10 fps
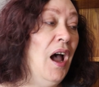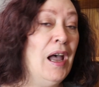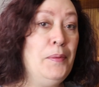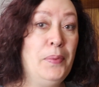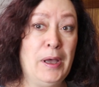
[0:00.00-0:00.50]

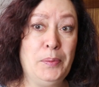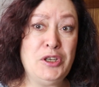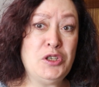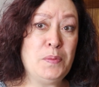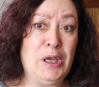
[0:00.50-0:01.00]
I
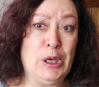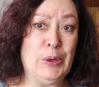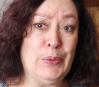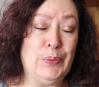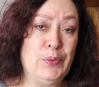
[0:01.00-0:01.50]
publish my
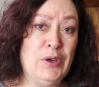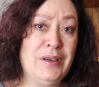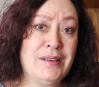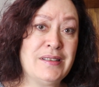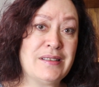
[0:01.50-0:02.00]
own
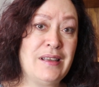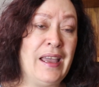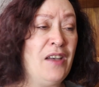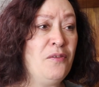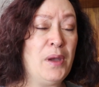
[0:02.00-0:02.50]
books. I
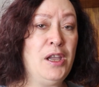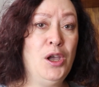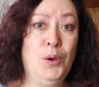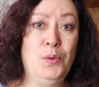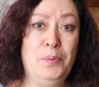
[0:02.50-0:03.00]
have my
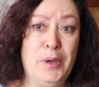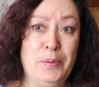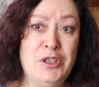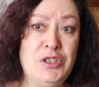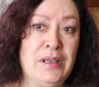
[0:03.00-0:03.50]
own
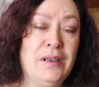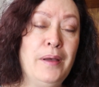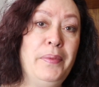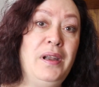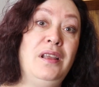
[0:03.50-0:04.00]
publishing
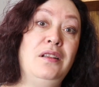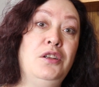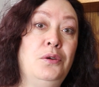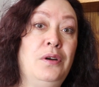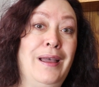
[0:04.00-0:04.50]
company,
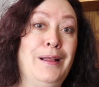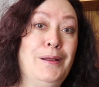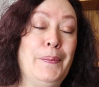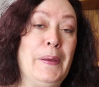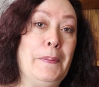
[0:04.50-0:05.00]
Lunar
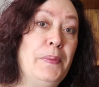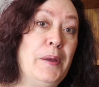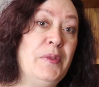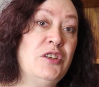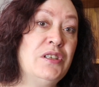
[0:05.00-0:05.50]
Alchemy
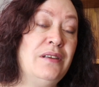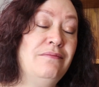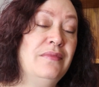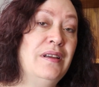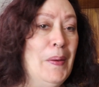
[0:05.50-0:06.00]

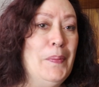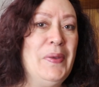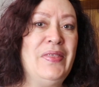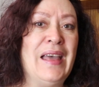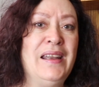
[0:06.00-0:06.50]
Publishing.
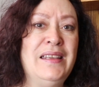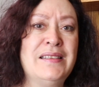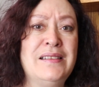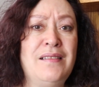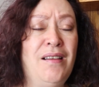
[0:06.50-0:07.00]
But that
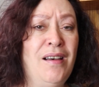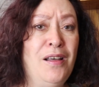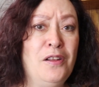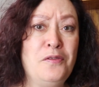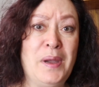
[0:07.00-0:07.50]
isn't
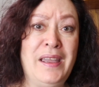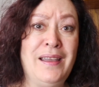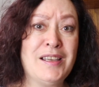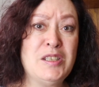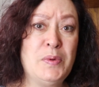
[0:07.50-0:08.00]
all of my
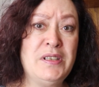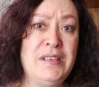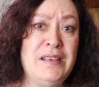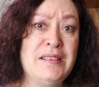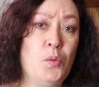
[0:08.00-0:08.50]

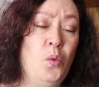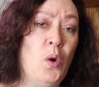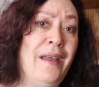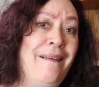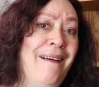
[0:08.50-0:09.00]
expertise and
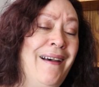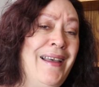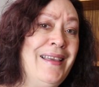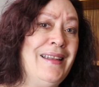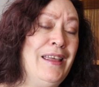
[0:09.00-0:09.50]
why
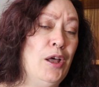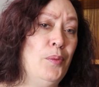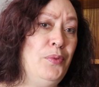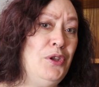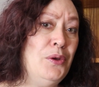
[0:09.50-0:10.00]
I can
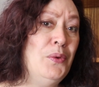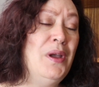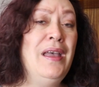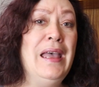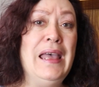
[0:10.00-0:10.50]
help you
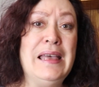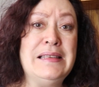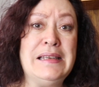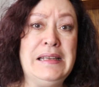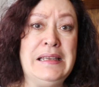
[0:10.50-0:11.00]

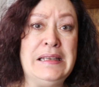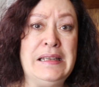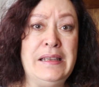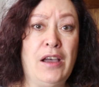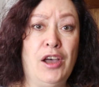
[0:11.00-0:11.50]
as an
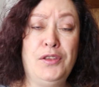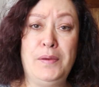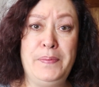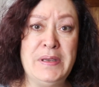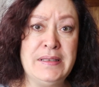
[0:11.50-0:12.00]
indie
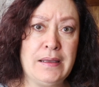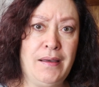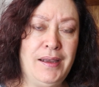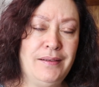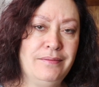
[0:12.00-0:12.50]
author biz
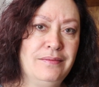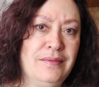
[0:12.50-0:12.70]
guide.